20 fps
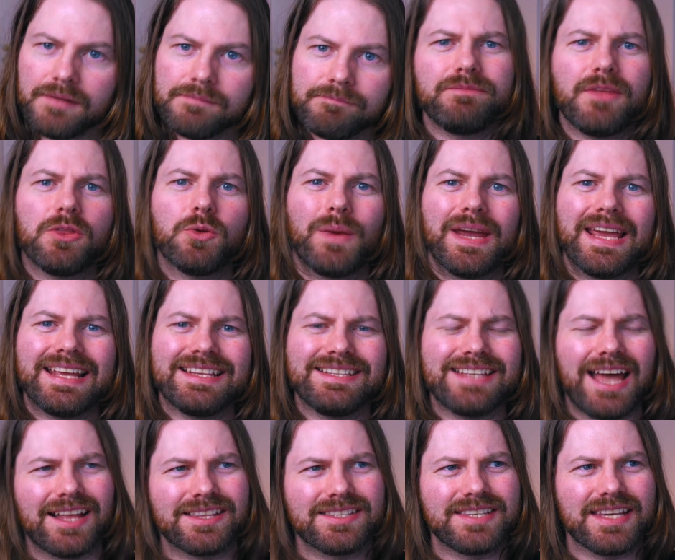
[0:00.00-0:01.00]
Now, the way
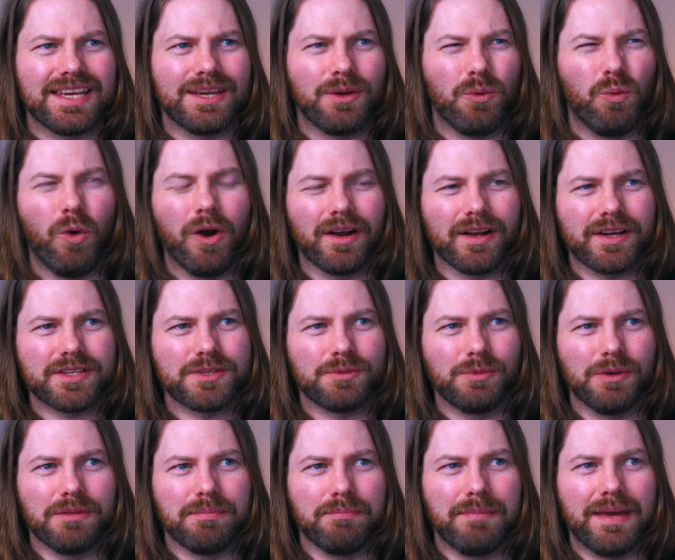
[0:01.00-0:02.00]
Dante works
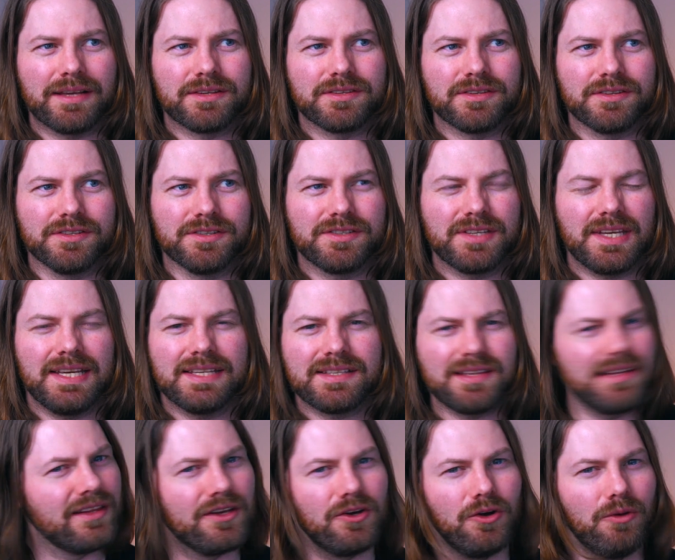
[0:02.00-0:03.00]
with mixers is
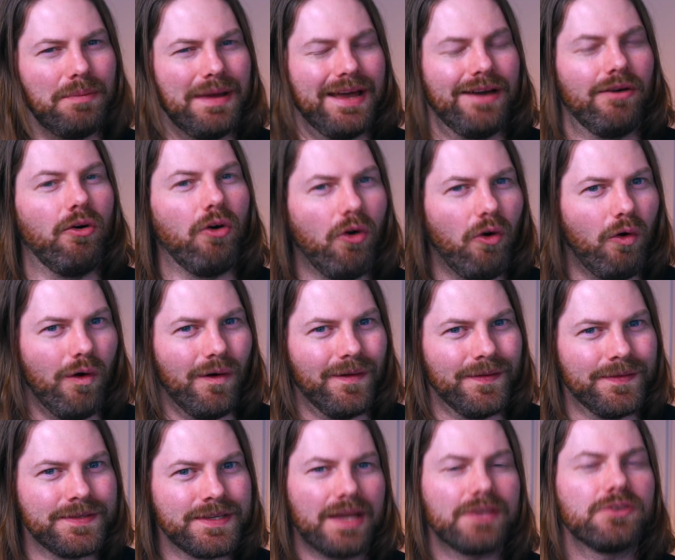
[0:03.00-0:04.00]
a little bit
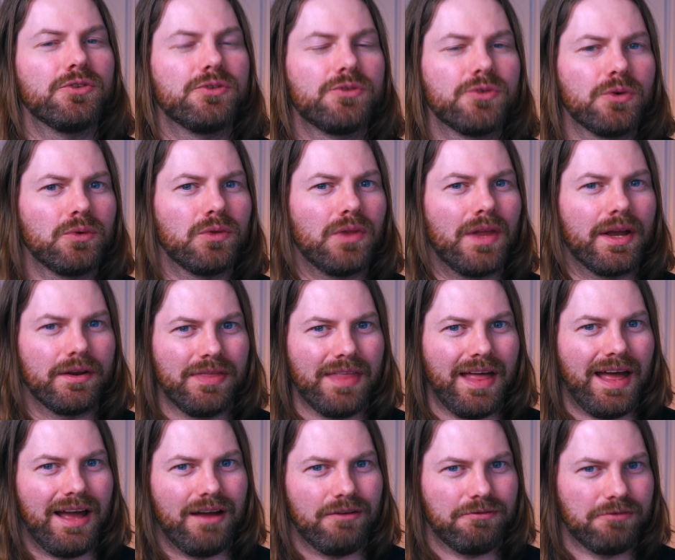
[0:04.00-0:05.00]
odd, and you don't learn
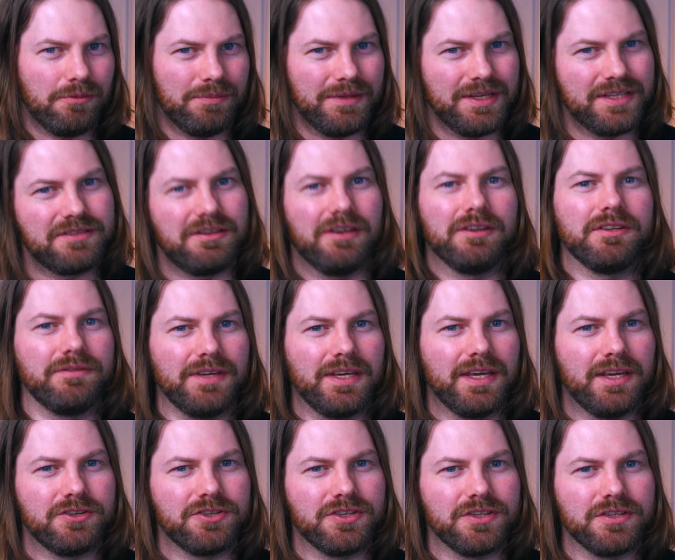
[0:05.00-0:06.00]
that from these
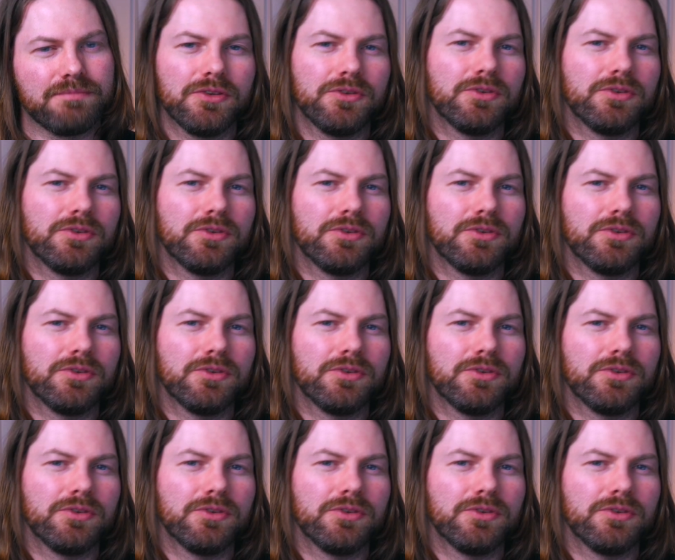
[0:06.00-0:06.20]
certifications.